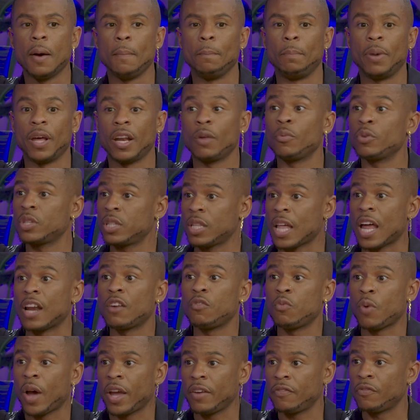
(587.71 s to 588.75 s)
but it was a lot
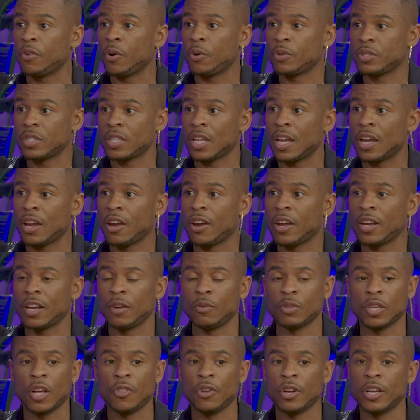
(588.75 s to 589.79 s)
of white folks there, and
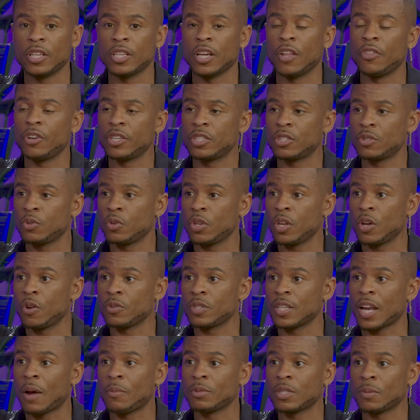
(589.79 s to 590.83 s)
other studios
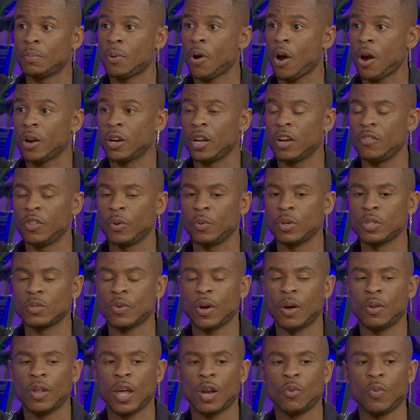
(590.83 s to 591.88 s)
that I was a part of. There was a
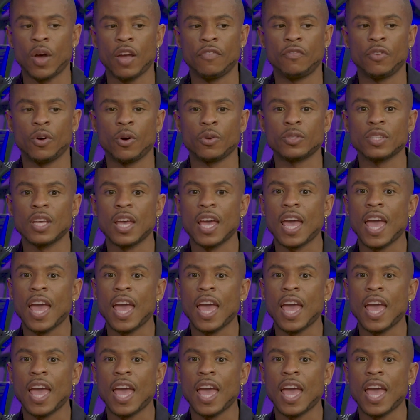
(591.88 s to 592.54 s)
lot of white folks,